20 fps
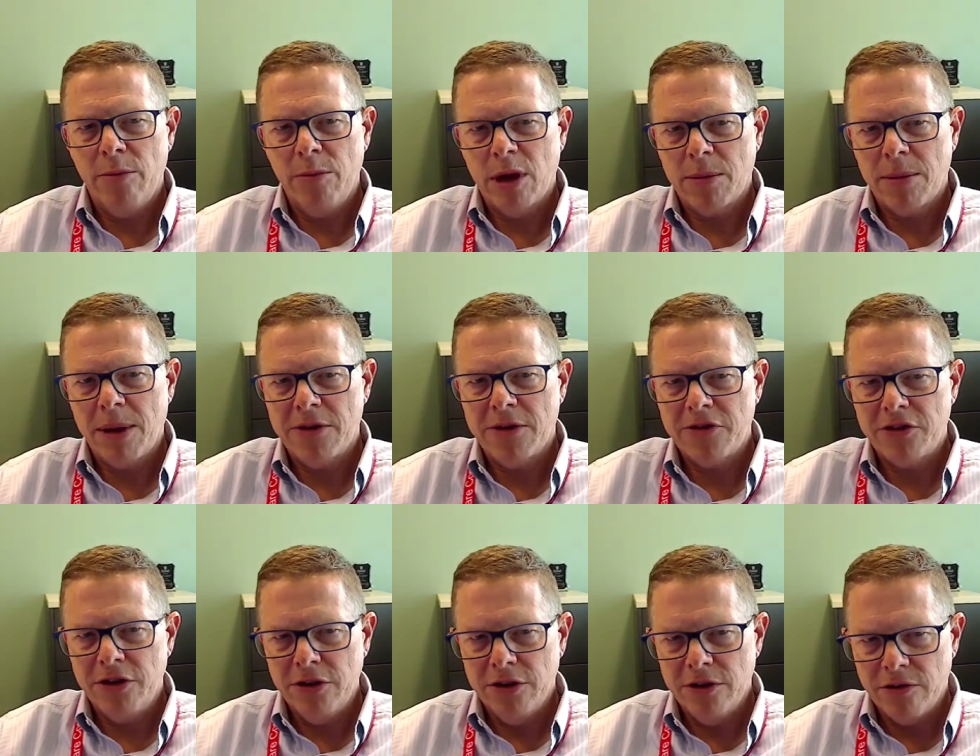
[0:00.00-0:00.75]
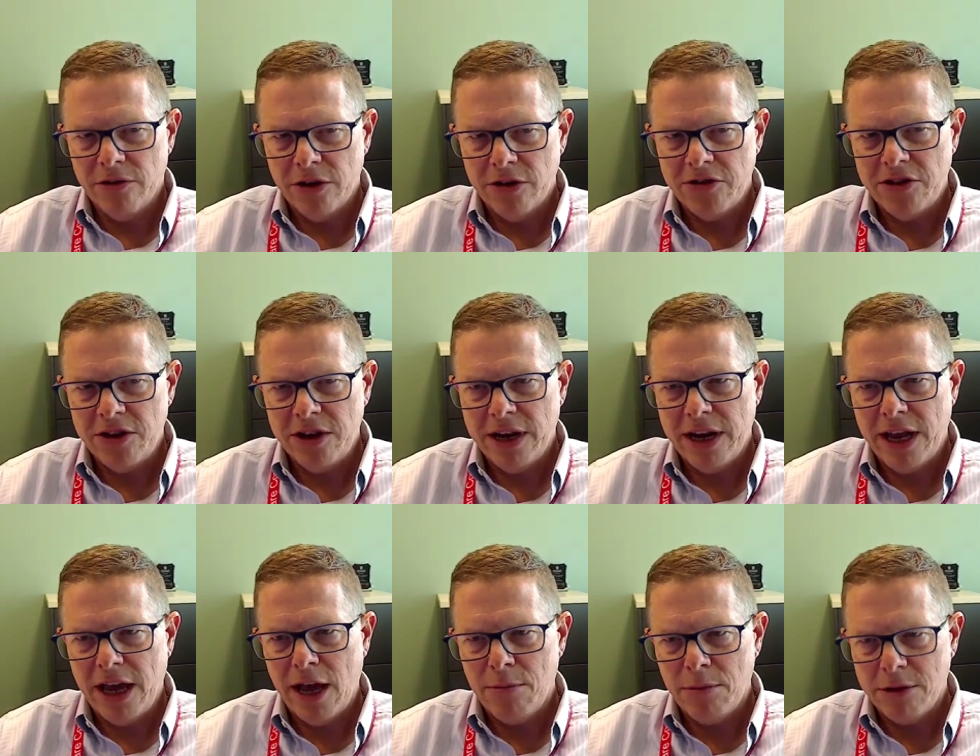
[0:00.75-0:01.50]
McMaster University in
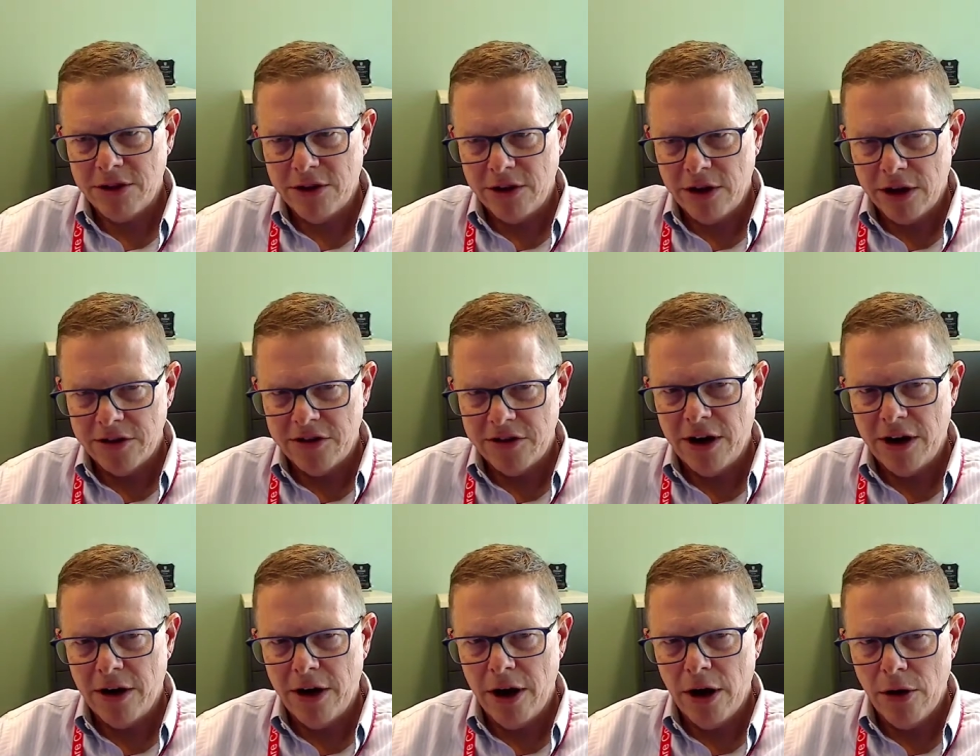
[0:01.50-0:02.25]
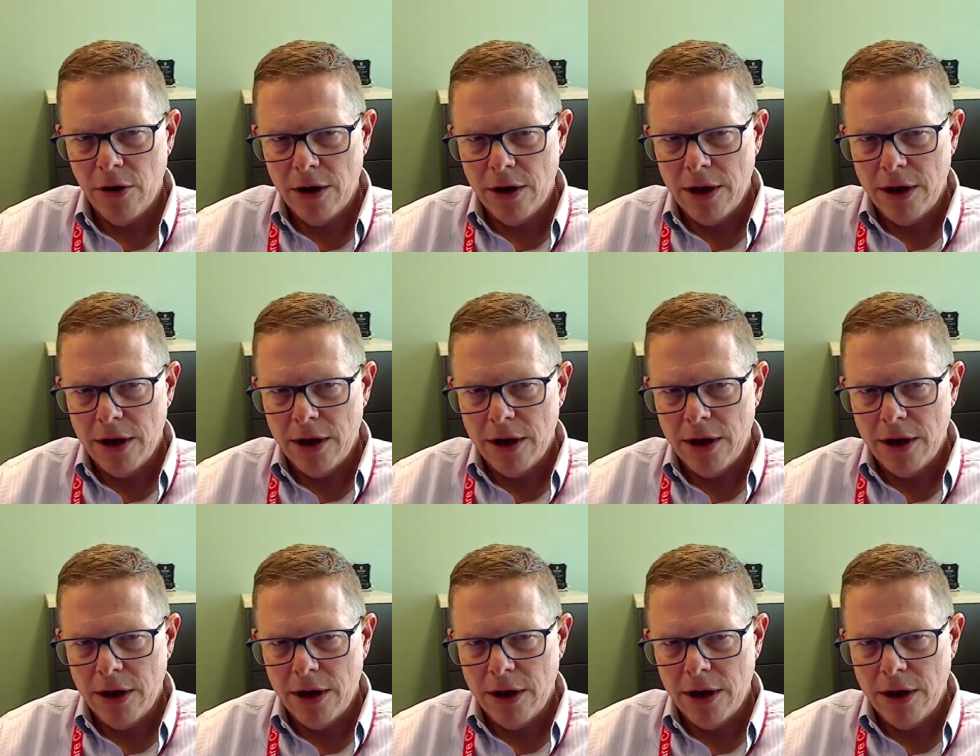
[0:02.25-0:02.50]
Hamilton, Ontario.